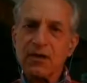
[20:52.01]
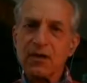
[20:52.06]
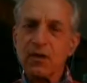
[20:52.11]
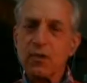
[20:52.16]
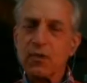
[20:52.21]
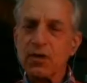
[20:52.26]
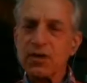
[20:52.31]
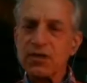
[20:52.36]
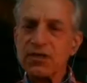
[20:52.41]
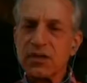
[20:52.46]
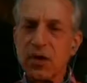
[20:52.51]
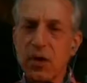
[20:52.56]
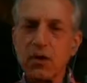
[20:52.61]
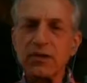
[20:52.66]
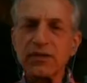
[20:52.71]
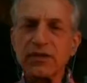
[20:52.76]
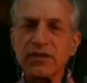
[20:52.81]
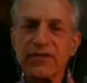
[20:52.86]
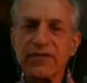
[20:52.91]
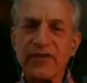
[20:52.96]
was
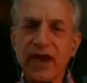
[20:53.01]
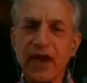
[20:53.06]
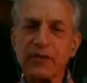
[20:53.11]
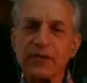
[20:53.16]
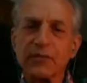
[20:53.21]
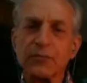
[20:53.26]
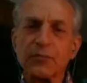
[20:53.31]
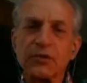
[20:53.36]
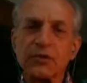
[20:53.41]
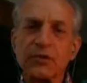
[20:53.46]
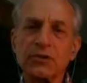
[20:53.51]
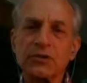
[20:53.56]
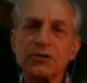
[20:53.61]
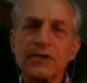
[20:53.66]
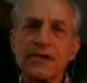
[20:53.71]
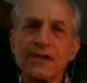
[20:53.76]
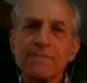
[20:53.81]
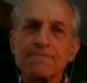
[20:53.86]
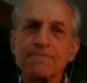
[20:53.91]
only available